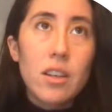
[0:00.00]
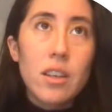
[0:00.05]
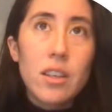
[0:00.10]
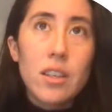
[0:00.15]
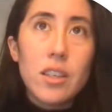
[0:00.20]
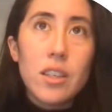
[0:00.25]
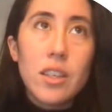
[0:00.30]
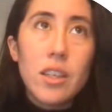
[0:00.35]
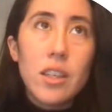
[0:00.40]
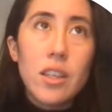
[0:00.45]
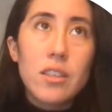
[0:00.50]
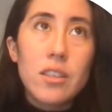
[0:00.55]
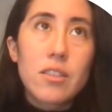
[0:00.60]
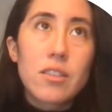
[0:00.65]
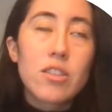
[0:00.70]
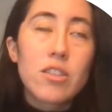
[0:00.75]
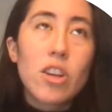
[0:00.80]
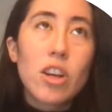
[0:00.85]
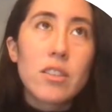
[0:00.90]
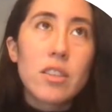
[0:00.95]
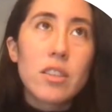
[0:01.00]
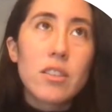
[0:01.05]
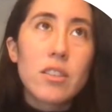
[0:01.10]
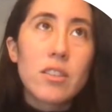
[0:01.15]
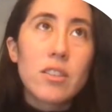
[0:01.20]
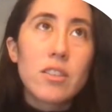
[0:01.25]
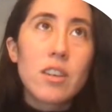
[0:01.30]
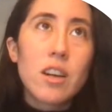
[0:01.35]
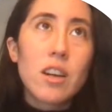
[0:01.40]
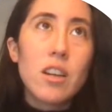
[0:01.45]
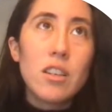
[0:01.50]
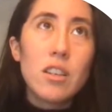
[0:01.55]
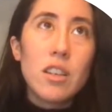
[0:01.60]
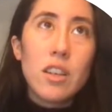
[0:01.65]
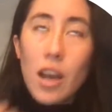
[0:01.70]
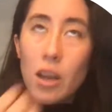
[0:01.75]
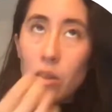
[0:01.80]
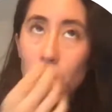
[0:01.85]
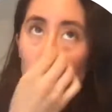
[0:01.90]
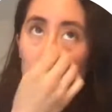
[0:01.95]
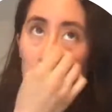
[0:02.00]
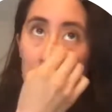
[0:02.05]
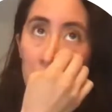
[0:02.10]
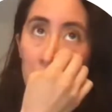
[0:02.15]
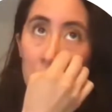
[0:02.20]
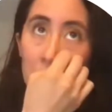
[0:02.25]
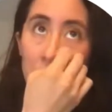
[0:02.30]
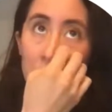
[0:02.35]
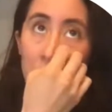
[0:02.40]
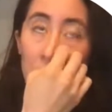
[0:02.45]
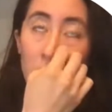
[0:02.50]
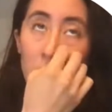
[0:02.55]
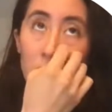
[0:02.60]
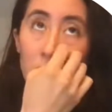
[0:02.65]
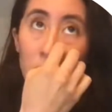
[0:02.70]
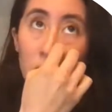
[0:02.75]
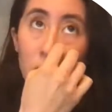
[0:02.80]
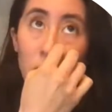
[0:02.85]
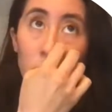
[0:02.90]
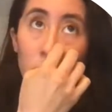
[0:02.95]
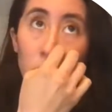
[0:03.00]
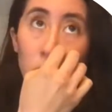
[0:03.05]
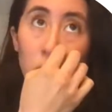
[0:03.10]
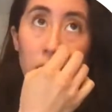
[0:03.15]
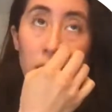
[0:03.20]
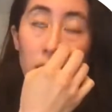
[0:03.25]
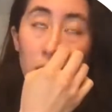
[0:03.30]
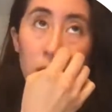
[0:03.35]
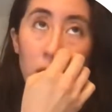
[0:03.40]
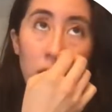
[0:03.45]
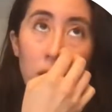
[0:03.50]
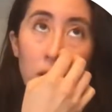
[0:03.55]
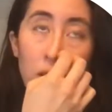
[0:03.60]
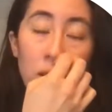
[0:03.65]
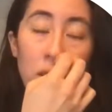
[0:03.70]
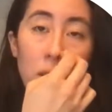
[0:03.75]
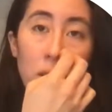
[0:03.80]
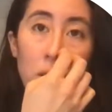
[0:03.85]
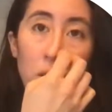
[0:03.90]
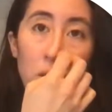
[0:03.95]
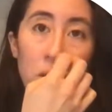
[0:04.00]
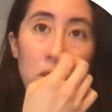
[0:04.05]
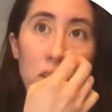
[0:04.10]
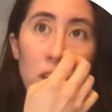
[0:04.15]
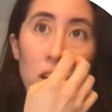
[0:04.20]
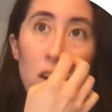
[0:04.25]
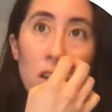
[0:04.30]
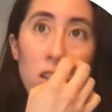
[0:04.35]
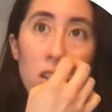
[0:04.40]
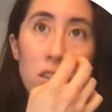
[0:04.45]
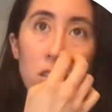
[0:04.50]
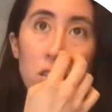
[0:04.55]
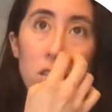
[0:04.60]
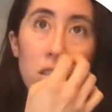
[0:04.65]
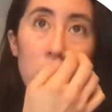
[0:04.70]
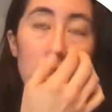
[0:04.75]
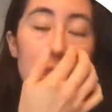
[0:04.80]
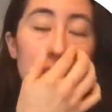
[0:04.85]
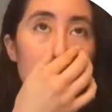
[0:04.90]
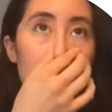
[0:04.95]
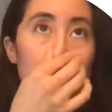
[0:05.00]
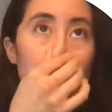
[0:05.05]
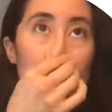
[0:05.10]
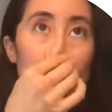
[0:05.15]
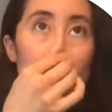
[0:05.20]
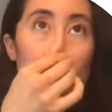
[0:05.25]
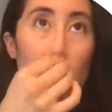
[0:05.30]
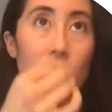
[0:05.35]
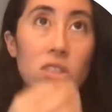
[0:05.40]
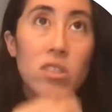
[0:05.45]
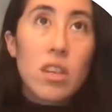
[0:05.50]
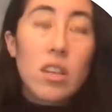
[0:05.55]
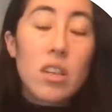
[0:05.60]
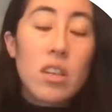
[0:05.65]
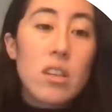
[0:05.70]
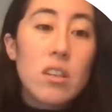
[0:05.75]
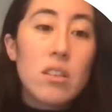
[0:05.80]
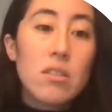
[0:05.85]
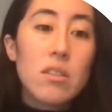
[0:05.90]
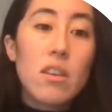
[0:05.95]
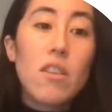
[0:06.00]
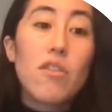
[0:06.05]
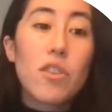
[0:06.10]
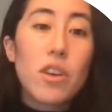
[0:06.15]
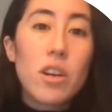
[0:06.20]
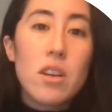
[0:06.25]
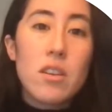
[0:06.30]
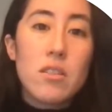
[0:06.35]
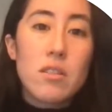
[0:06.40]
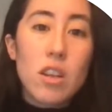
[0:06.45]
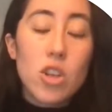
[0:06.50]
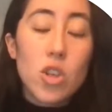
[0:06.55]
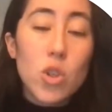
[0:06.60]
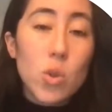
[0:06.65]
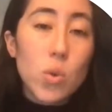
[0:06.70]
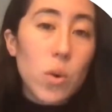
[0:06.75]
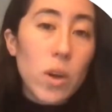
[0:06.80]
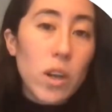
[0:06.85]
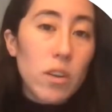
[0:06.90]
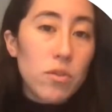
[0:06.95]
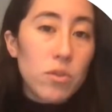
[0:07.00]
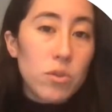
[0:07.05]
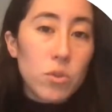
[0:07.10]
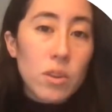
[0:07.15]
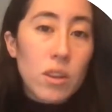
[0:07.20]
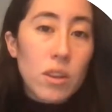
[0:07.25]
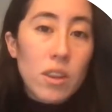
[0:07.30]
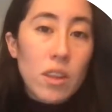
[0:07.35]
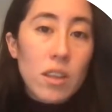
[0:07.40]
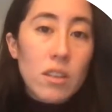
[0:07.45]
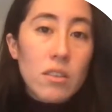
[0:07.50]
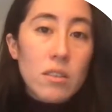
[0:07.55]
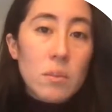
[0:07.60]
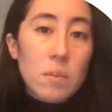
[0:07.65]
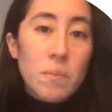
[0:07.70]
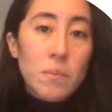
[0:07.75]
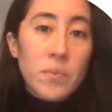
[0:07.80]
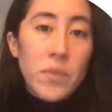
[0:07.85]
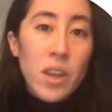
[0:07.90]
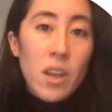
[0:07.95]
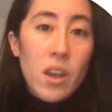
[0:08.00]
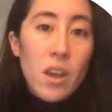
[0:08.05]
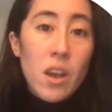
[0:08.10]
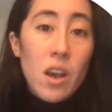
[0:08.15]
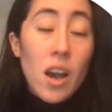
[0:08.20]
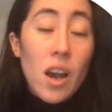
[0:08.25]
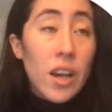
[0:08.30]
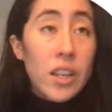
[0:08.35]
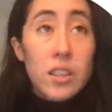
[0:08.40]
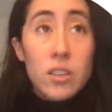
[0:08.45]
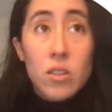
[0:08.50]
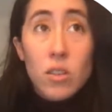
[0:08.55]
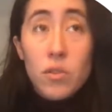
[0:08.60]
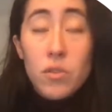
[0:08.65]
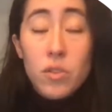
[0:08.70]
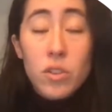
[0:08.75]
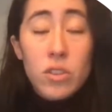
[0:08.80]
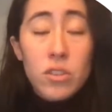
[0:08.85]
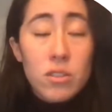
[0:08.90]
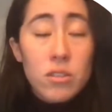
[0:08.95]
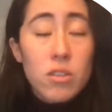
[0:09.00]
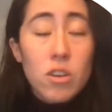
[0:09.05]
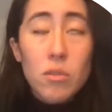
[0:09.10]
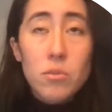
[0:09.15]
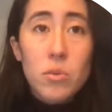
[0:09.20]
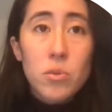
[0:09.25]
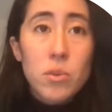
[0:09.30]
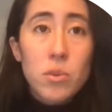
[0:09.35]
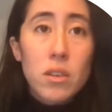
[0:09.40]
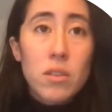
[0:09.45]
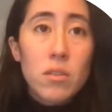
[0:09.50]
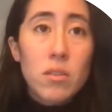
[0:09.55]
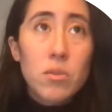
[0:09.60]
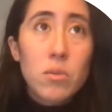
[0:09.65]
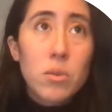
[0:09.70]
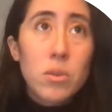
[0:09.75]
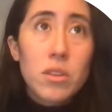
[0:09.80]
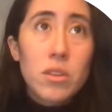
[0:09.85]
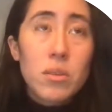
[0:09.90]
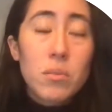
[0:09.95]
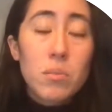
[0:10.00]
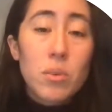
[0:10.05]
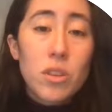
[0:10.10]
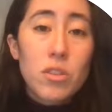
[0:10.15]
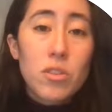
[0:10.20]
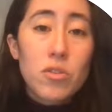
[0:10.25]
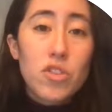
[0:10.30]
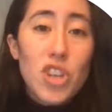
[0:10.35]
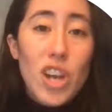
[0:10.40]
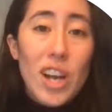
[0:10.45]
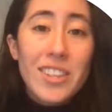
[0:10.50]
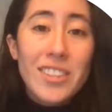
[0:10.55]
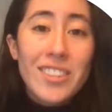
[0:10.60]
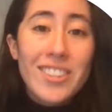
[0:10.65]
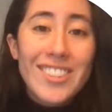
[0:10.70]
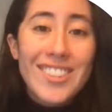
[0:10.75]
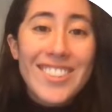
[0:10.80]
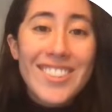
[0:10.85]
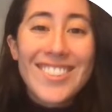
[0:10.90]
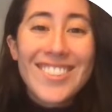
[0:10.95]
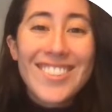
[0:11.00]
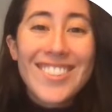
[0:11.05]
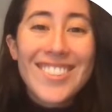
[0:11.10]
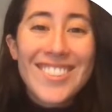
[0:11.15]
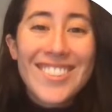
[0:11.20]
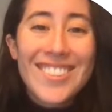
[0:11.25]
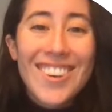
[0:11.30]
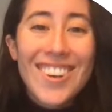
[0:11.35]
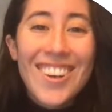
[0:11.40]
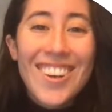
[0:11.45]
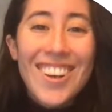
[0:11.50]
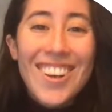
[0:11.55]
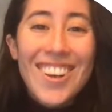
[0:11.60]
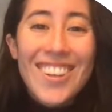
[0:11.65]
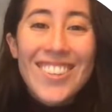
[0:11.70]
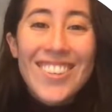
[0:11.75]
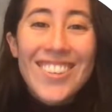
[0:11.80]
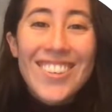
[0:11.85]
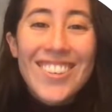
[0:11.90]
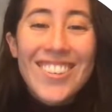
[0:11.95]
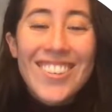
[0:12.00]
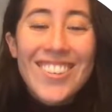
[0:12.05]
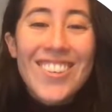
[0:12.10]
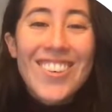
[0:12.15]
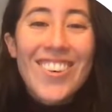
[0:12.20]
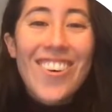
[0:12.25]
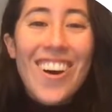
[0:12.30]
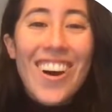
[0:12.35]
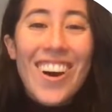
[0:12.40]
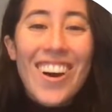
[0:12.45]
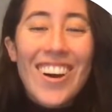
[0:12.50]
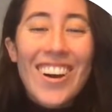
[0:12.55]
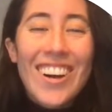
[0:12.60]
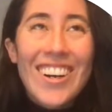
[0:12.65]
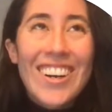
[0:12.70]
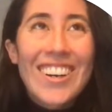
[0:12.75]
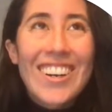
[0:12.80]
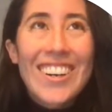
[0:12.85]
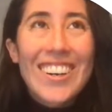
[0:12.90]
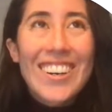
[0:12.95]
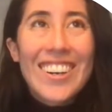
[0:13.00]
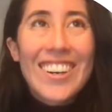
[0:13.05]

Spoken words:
it's not necessarily, I wouldn't necessarily review and think, oh, it's harder, it's easier. It's just that it is different. It's a new way of doing things. And of course it comes with a bunch of challenges. You are,